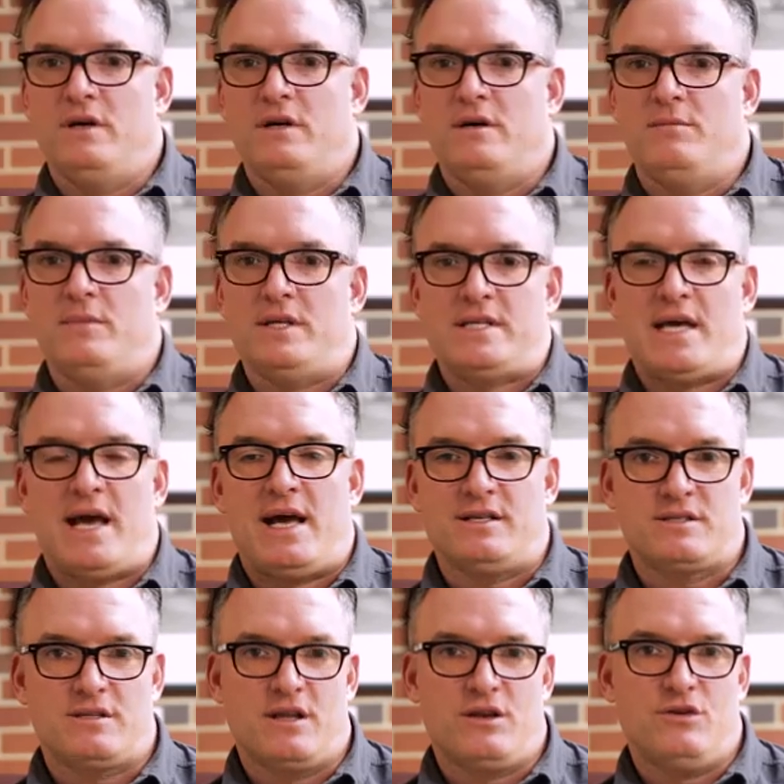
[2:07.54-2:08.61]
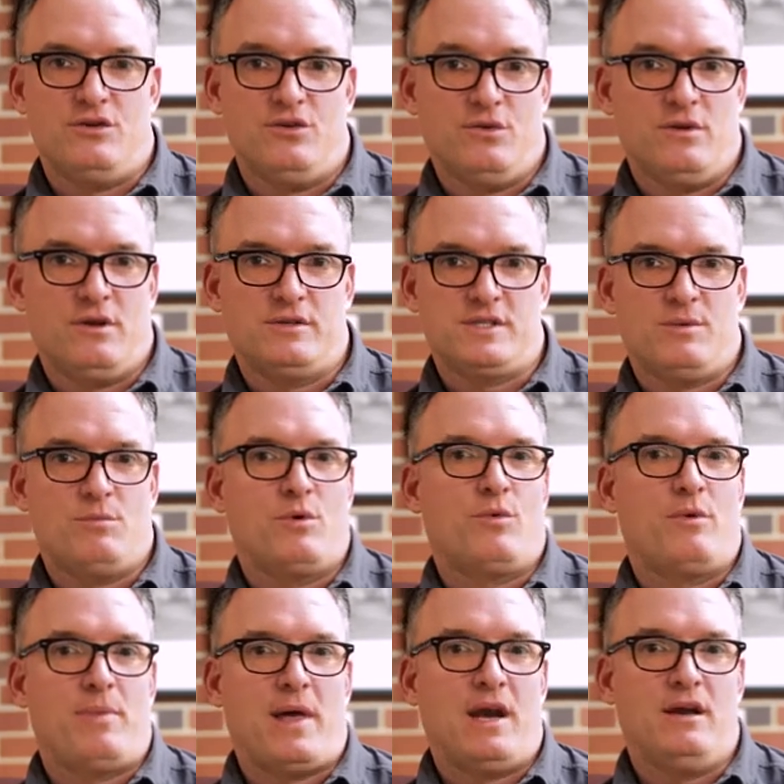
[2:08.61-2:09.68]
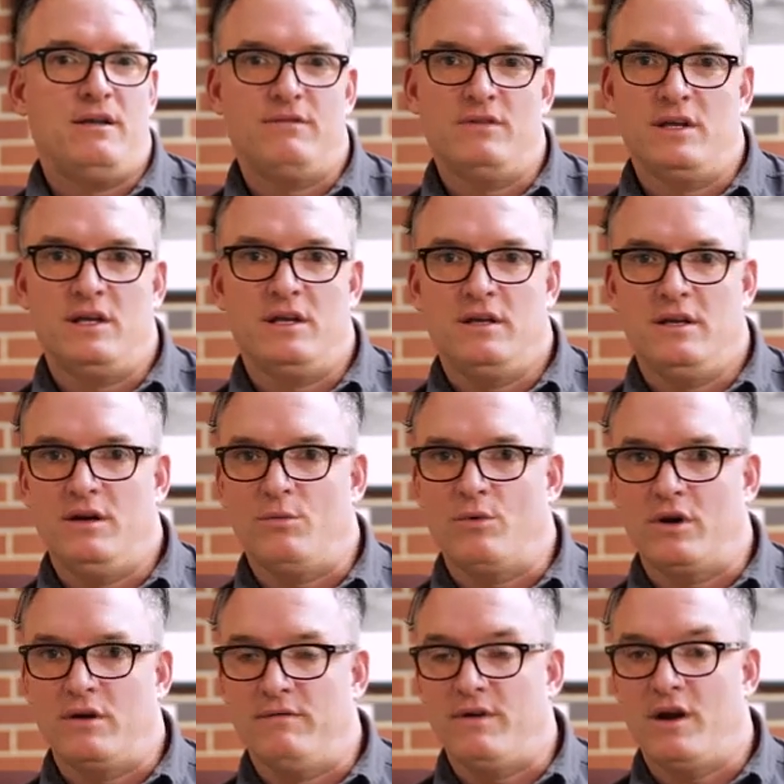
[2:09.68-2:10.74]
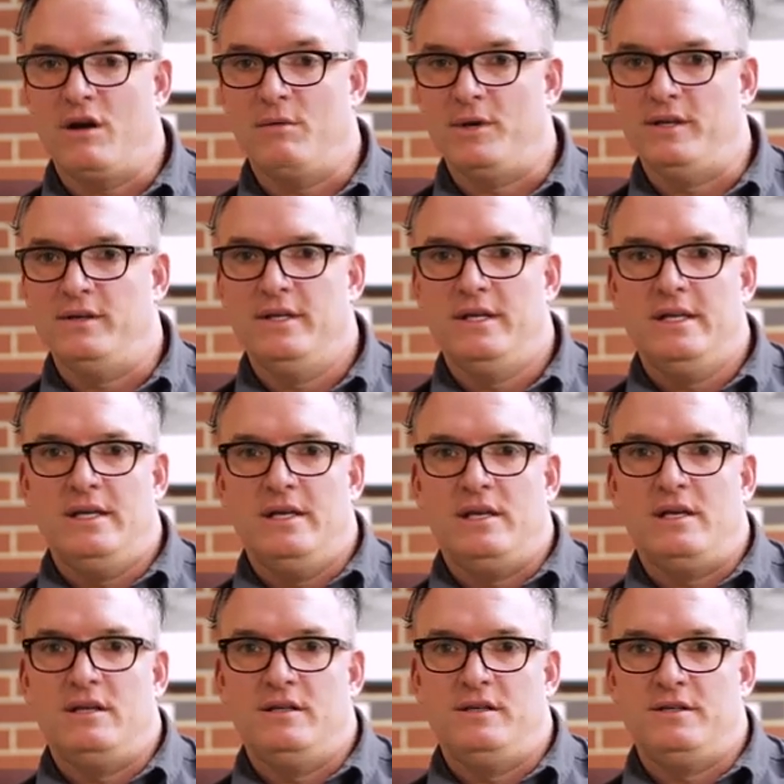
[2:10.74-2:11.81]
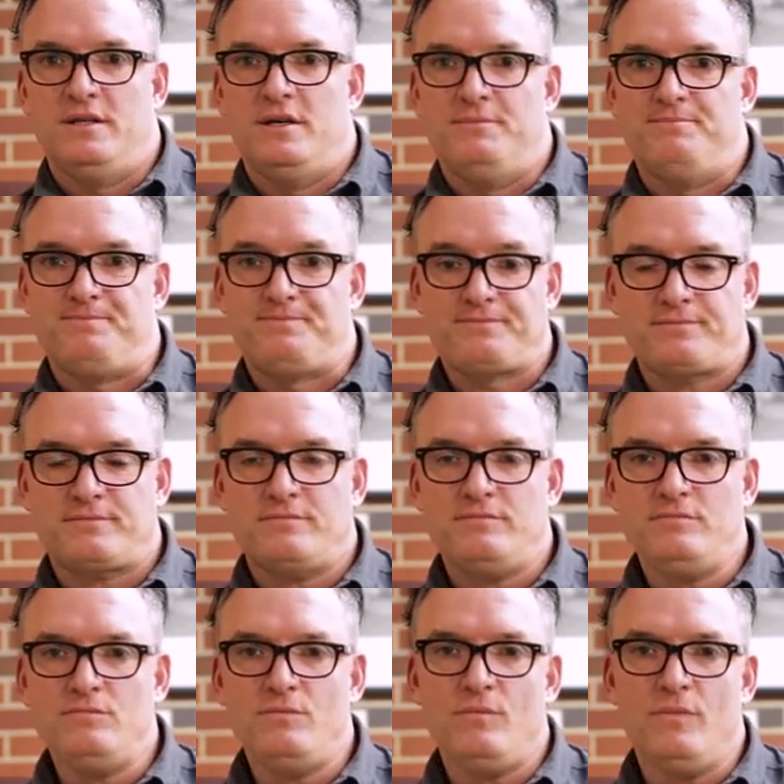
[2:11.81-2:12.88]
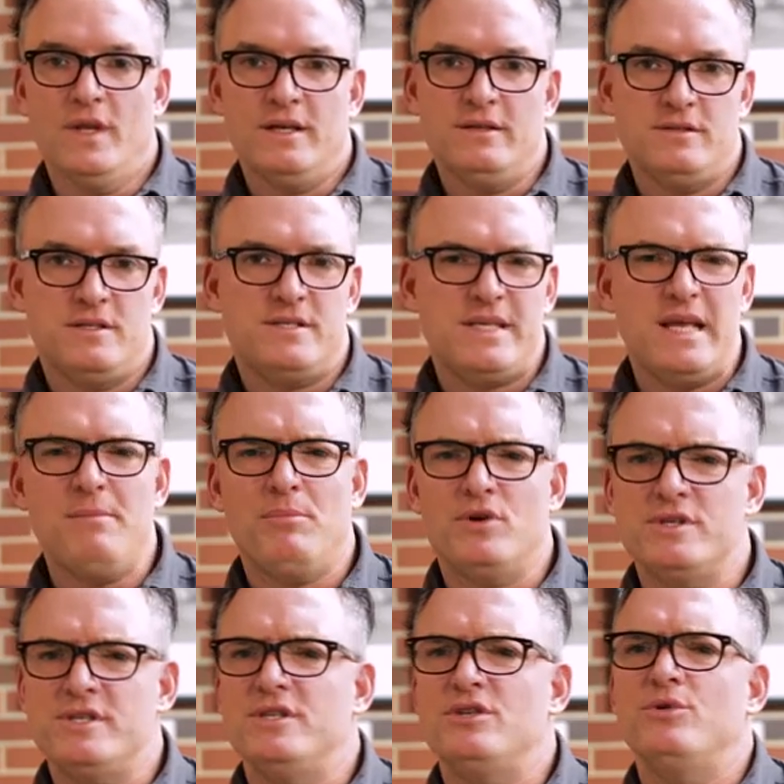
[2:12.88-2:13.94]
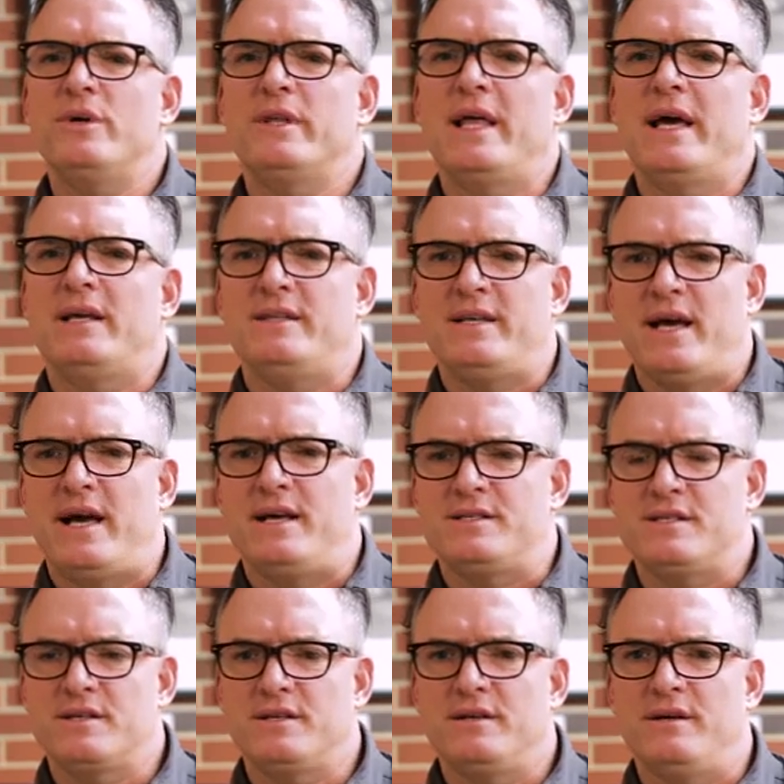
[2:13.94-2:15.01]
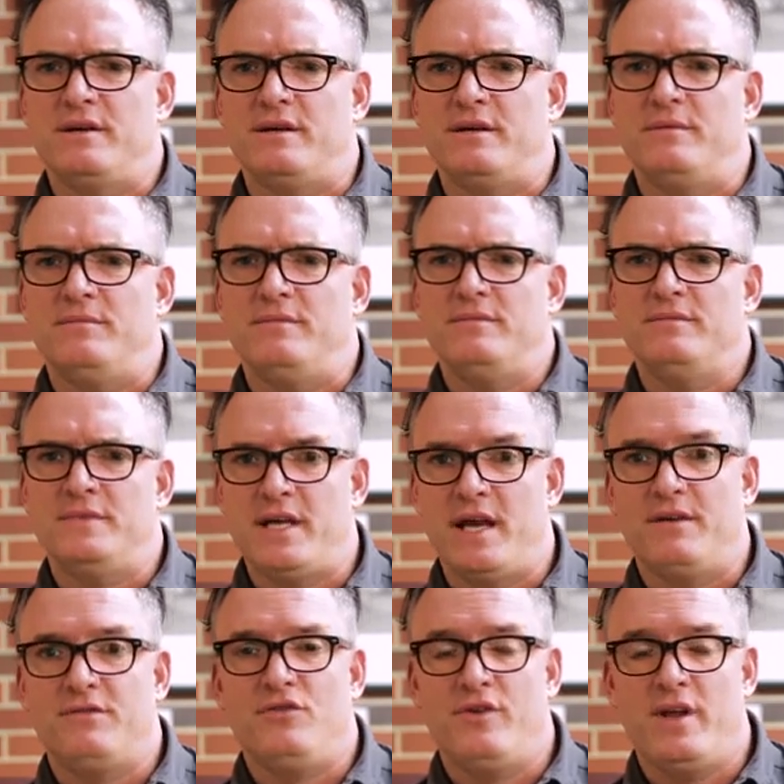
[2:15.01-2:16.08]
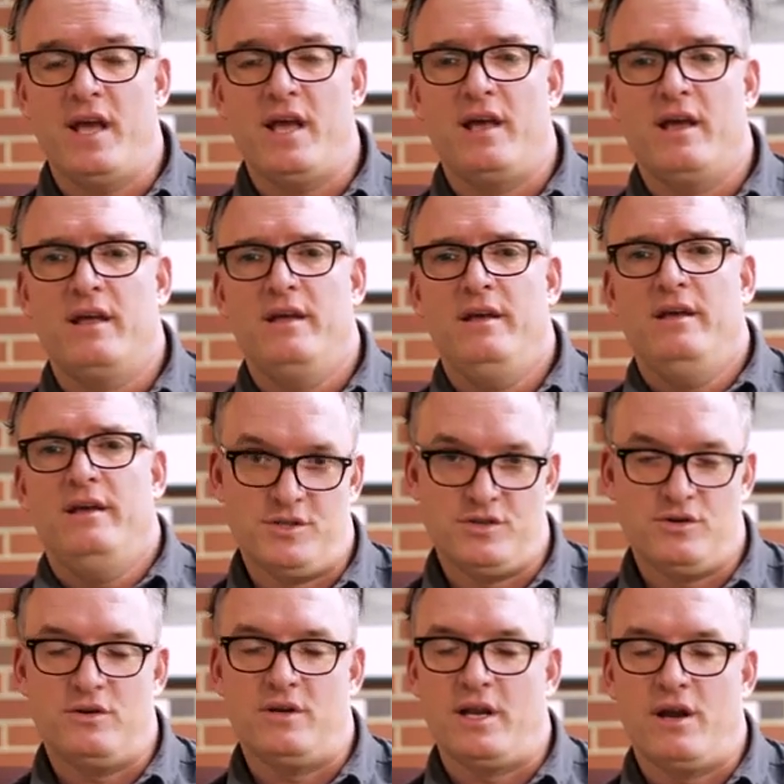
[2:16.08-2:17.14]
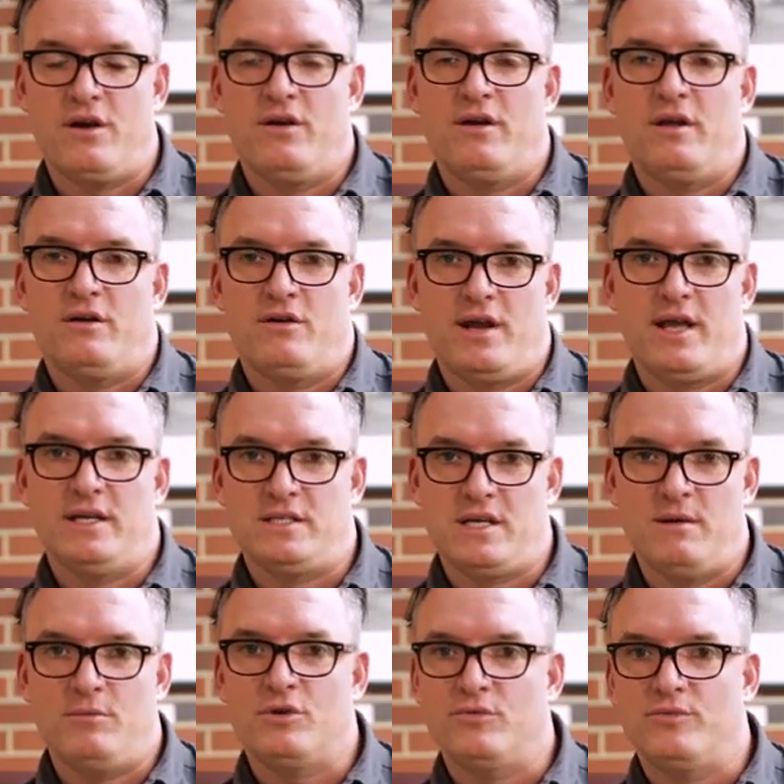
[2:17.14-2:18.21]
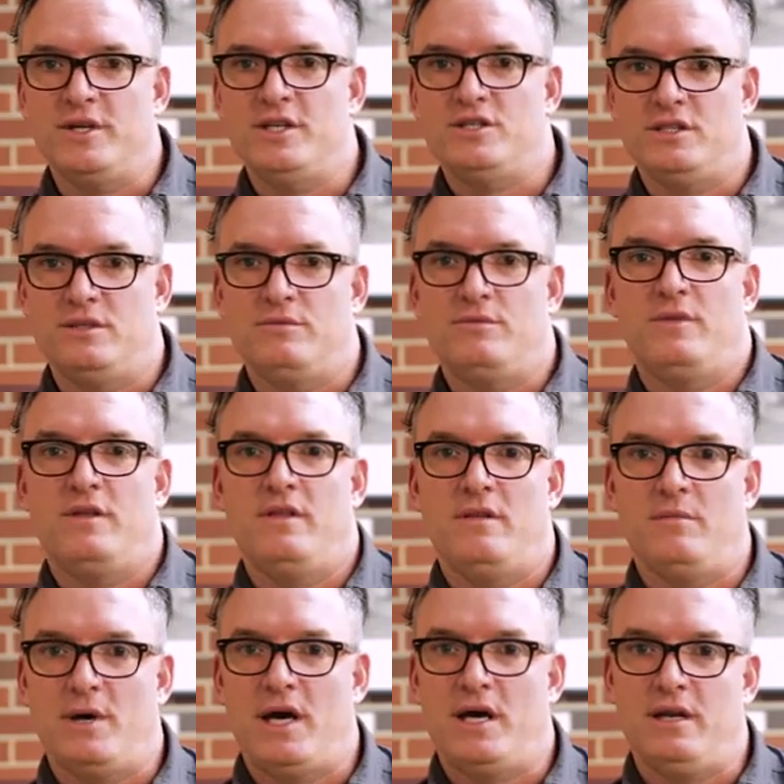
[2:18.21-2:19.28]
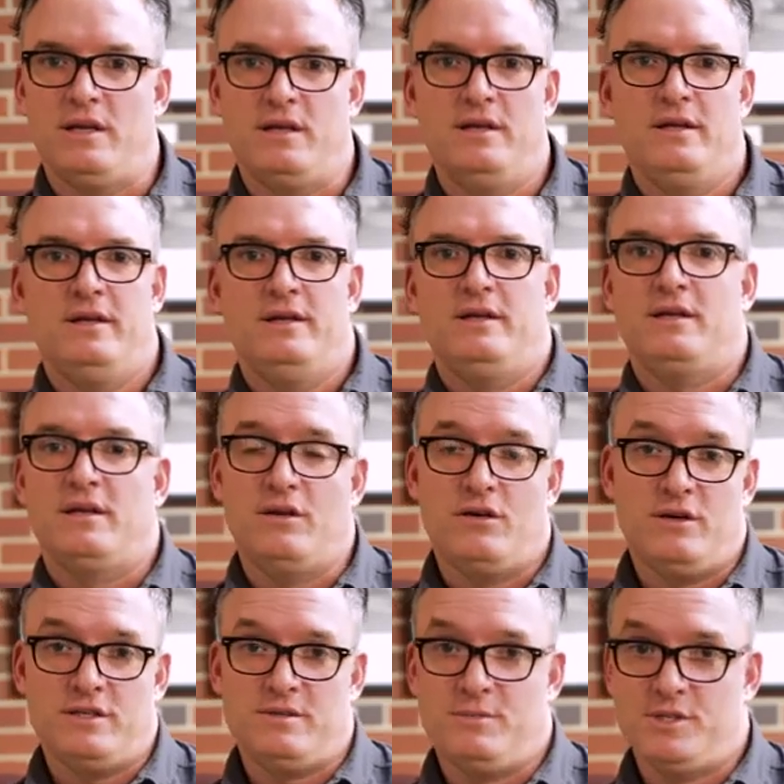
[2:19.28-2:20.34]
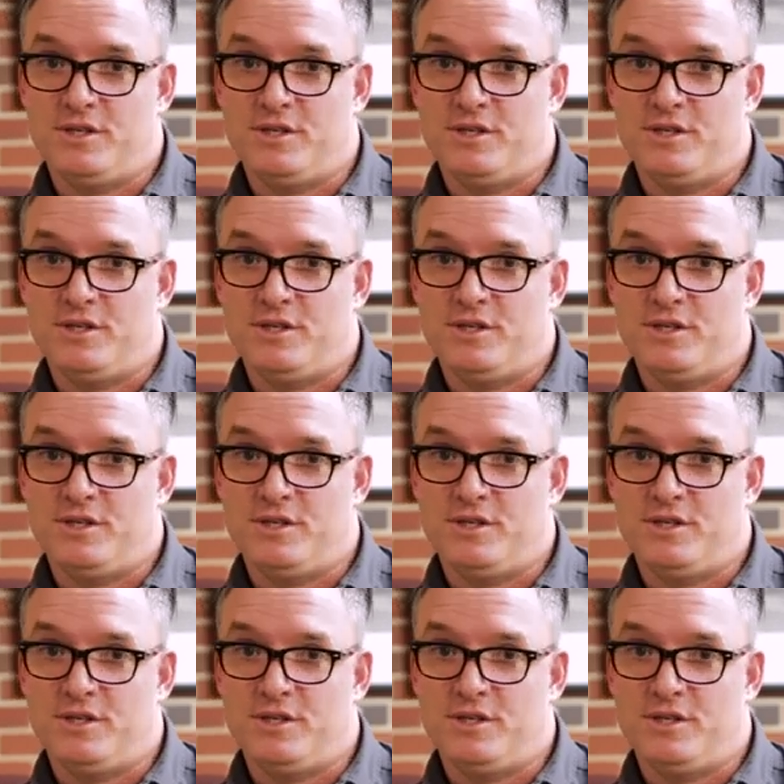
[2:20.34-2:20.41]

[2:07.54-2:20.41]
a task that you're doing somewhat repetitively in a work environment, and the same person doing that task day after day, a certain area or anatomical region within the body can cause